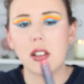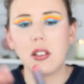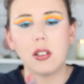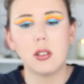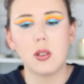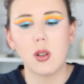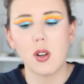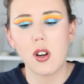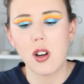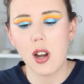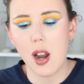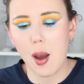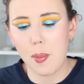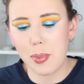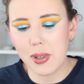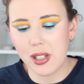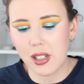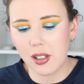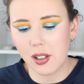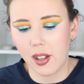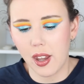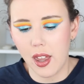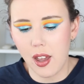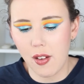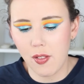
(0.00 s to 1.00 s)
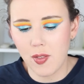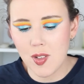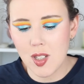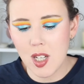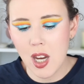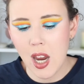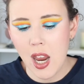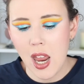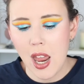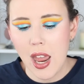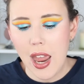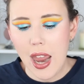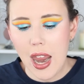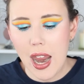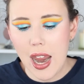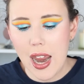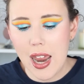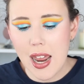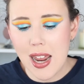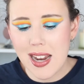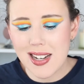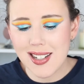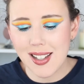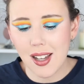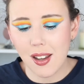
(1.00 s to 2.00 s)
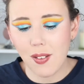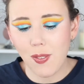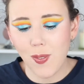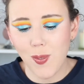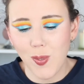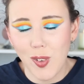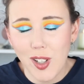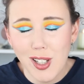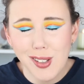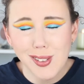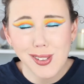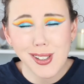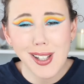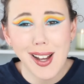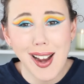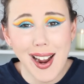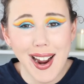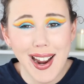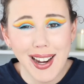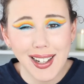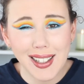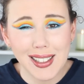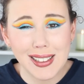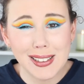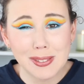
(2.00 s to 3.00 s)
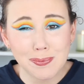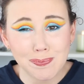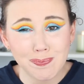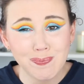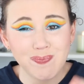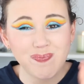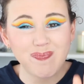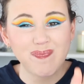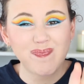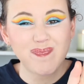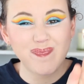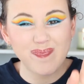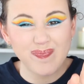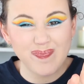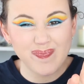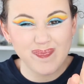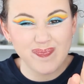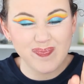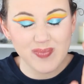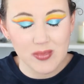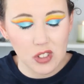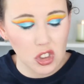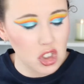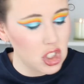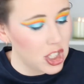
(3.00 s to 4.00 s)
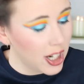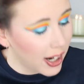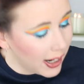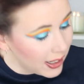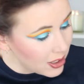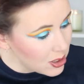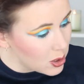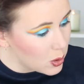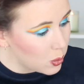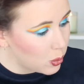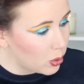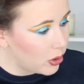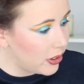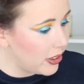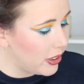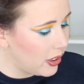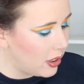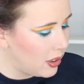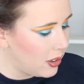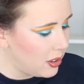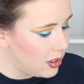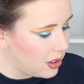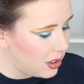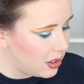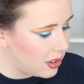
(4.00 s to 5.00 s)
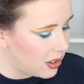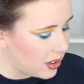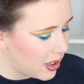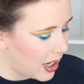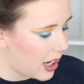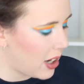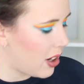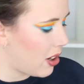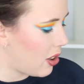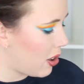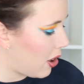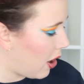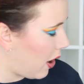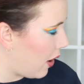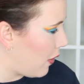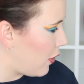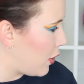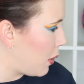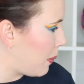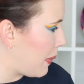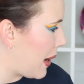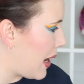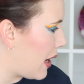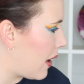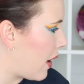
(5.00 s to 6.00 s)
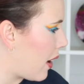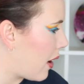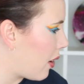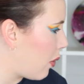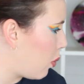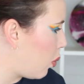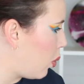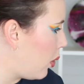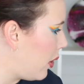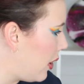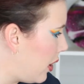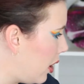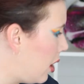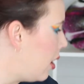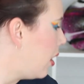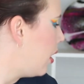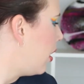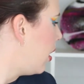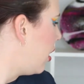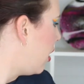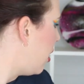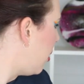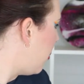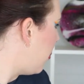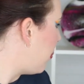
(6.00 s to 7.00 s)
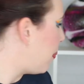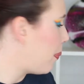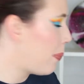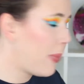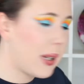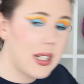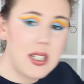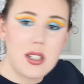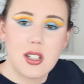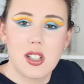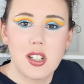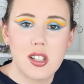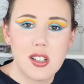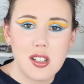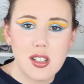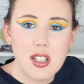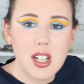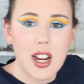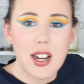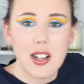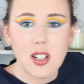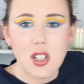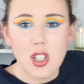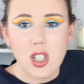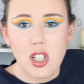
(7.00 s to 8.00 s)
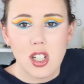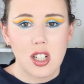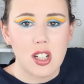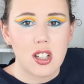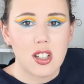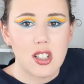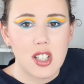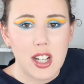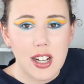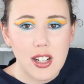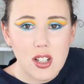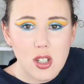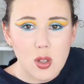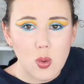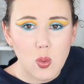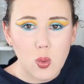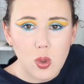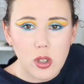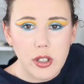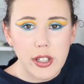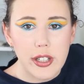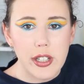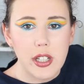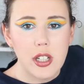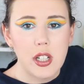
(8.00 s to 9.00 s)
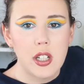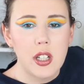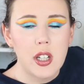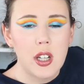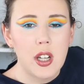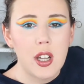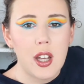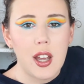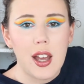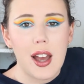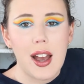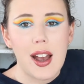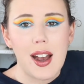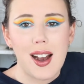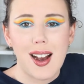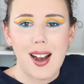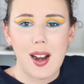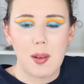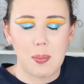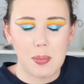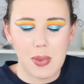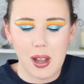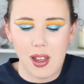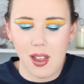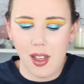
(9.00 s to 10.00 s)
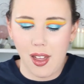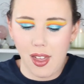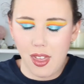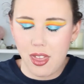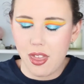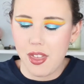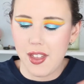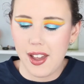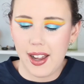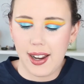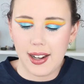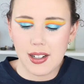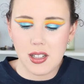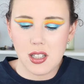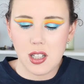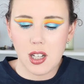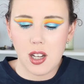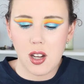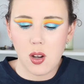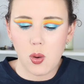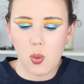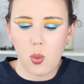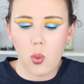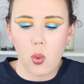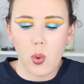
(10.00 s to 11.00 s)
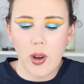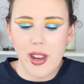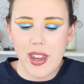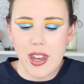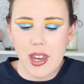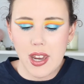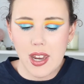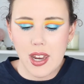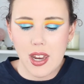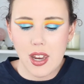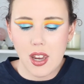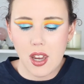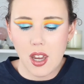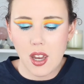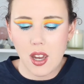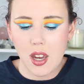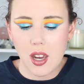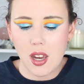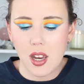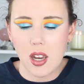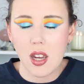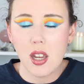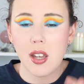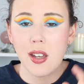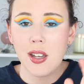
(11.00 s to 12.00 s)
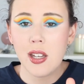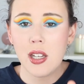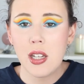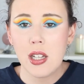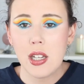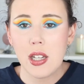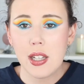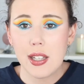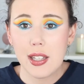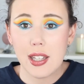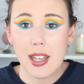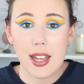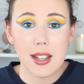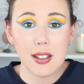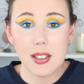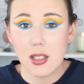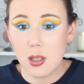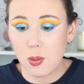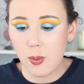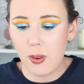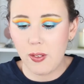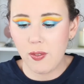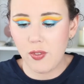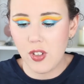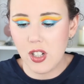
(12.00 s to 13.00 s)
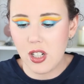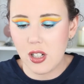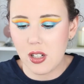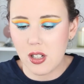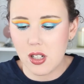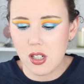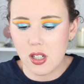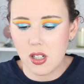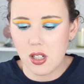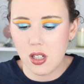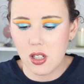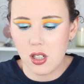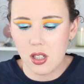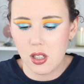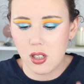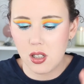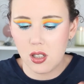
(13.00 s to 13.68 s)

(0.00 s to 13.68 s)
little nubbin left, and I feel like, touch wood, I don't know if you're made out of wood, but touch wood, that we get this one finished